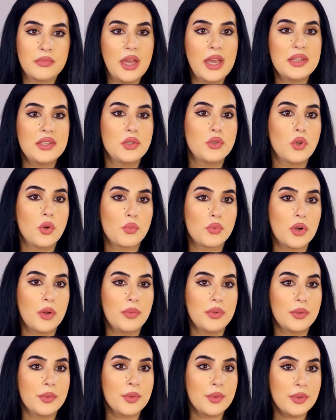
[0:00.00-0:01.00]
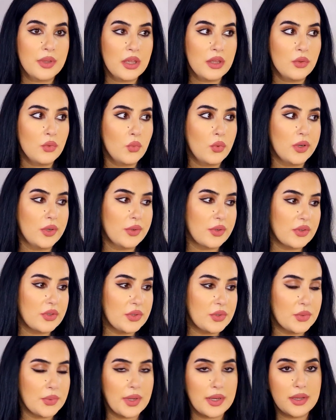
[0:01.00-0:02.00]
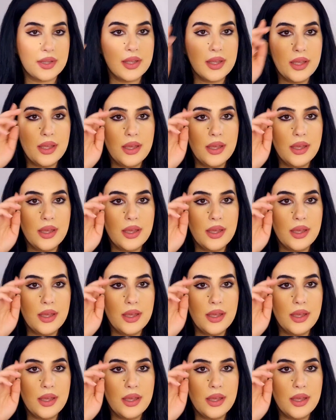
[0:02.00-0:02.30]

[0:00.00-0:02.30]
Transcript: I see no problem in wearing this one.